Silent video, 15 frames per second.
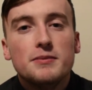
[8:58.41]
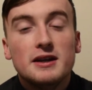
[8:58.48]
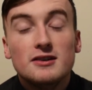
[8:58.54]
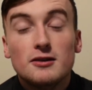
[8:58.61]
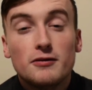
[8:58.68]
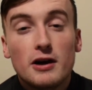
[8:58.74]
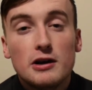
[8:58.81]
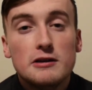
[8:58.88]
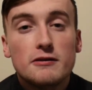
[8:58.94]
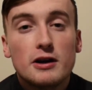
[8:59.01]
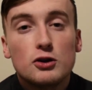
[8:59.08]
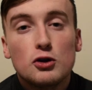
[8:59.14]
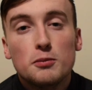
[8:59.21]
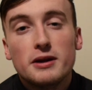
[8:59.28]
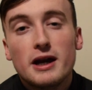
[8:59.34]
He's a very,
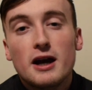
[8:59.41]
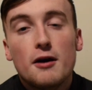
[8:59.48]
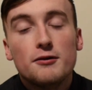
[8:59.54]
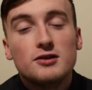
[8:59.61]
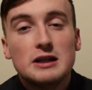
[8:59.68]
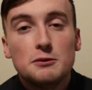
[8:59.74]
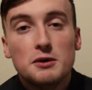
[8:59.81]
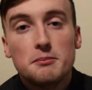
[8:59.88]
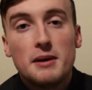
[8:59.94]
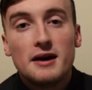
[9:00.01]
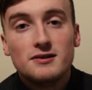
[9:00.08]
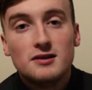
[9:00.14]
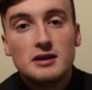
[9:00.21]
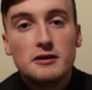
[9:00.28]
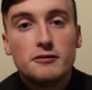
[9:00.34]
very good player, obviously, with
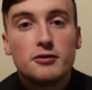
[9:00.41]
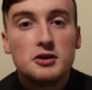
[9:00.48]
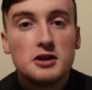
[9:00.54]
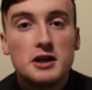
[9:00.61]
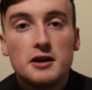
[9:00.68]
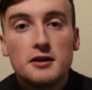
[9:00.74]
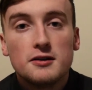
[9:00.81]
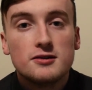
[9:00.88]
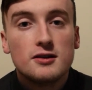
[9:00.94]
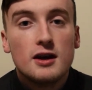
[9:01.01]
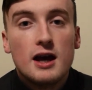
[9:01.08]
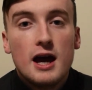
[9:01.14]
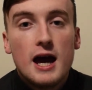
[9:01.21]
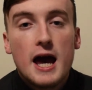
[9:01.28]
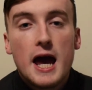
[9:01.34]
Man City for years.
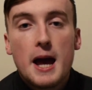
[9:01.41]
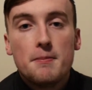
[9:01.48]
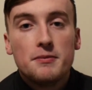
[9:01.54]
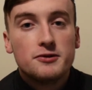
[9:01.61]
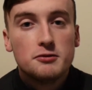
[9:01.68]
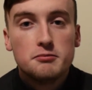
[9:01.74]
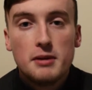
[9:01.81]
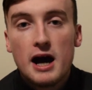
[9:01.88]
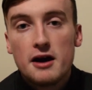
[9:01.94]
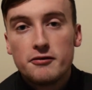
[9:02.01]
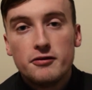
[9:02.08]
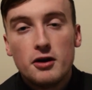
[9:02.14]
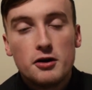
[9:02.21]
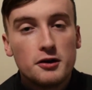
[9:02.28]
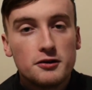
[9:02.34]
Some mad
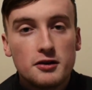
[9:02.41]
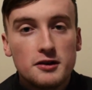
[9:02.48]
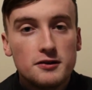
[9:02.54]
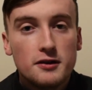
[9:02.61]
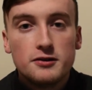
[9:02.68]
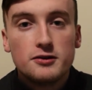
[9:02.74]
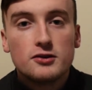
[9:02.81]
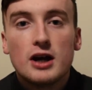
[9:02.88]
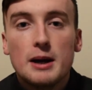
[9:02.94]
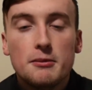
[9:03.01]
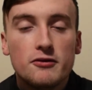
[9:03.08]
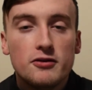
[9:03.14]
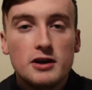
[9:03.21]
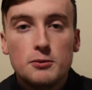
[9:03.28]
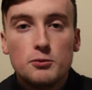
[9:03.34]
photos on his Instagram
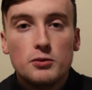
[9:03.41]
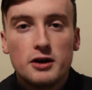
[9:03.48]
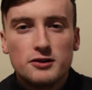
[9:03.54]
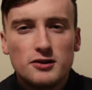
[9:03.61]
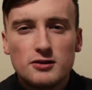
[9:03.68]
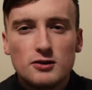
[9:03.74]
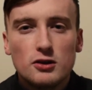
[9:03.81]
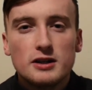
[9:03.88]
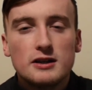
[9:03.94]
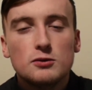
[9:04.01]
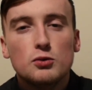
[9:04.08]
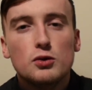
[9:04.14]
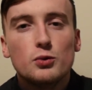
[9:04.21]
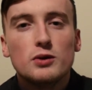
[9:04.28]
of him. I was just looking at the one